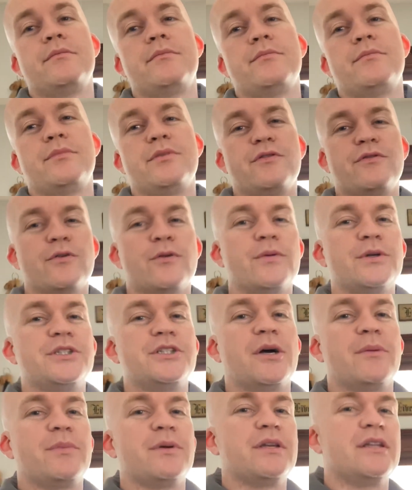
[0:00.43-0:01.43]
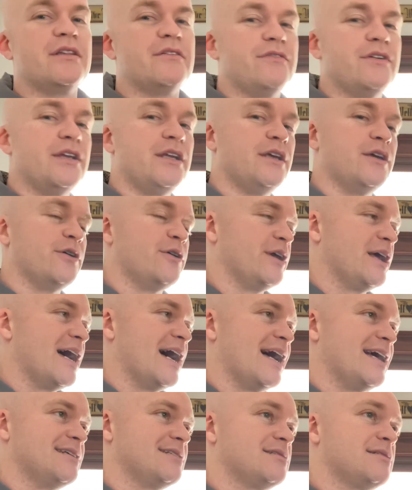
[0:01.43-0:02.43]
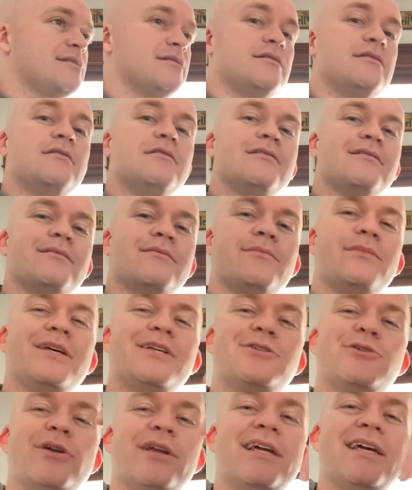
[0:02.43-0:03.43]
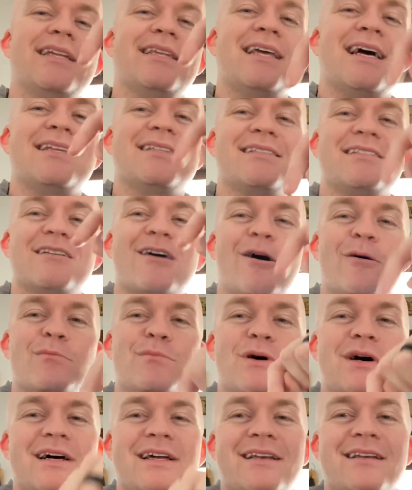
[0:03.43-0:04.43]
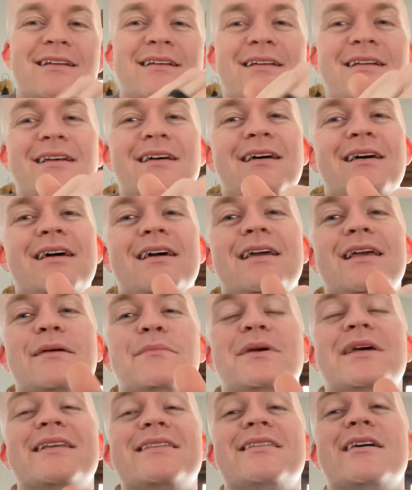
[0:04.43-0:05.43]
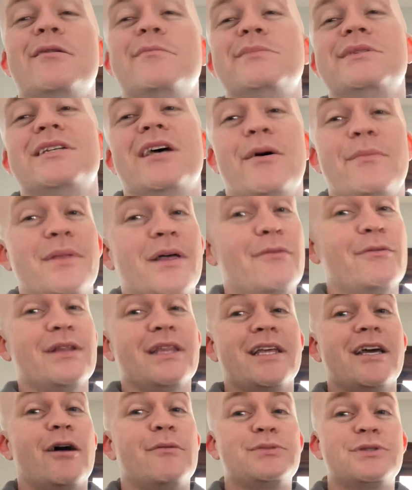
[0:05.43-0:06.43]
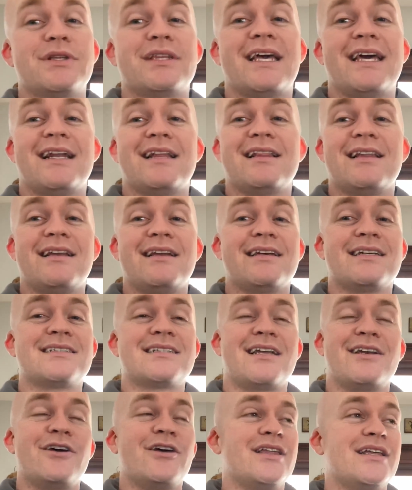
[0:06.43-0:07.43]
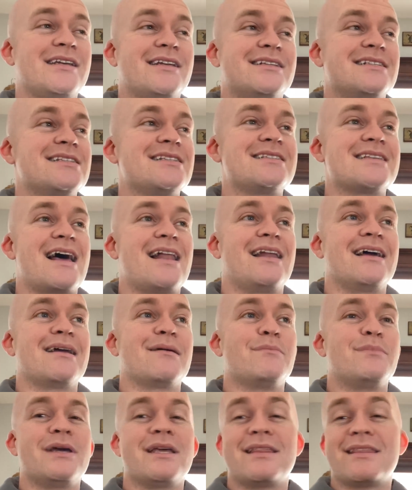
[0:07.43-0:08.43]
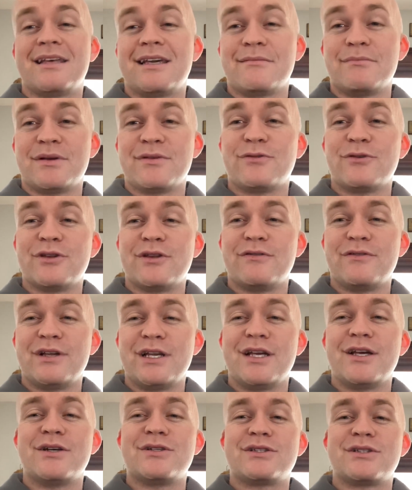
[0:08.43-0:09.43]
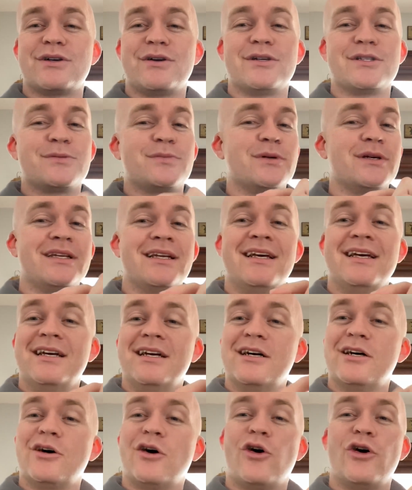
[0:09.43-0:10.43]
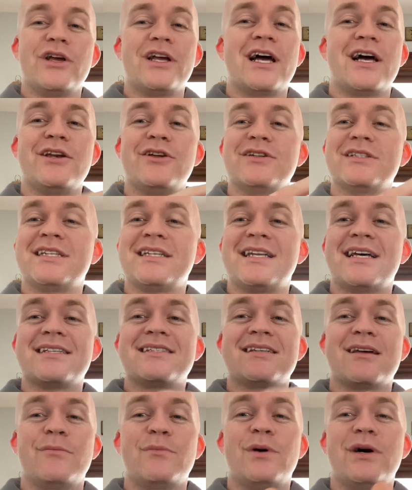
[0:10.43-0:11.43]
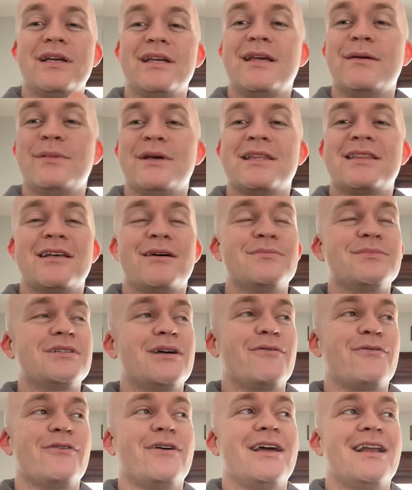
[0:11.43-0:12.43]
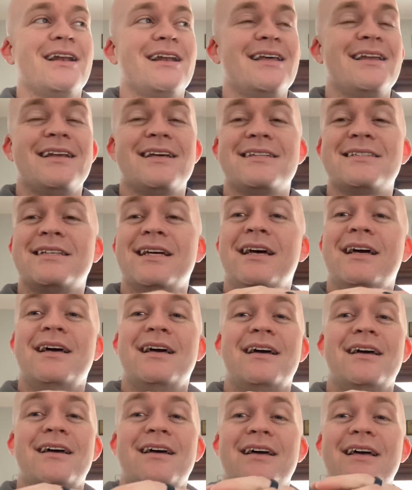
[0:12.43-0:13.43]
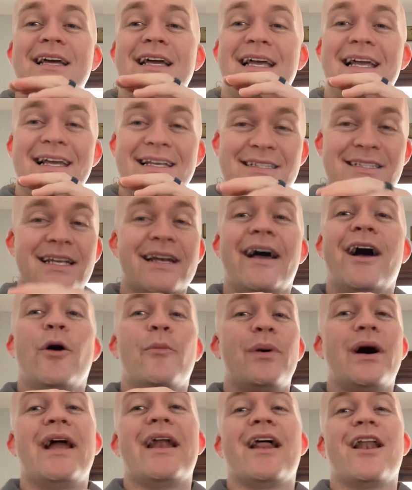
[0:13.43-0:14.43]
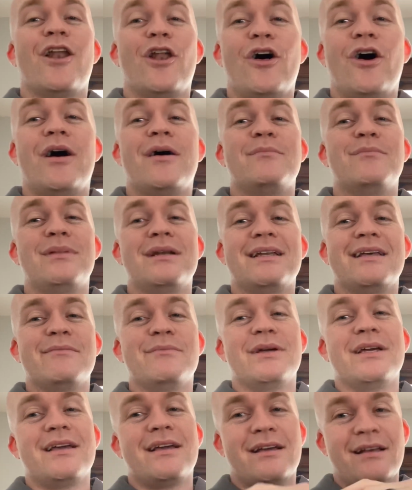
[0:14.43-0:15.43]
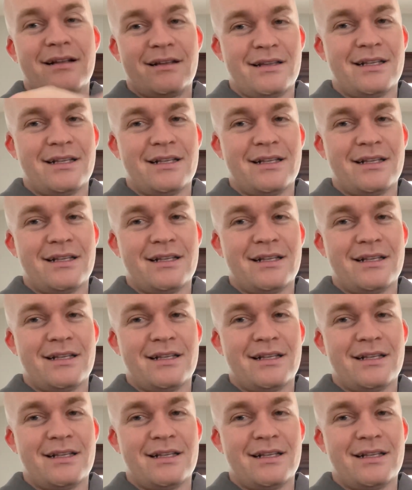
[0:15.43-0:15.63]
Before we jump into the video, guys, make sure to hit that sub button. Give me a thumbs up. That really helps with analytics. I know that doesn't sound like a big thing before the video starts, but all you gotta do is hit that sub button, give me a thumbs up for analytics. It's gonna help out a lot, believe me.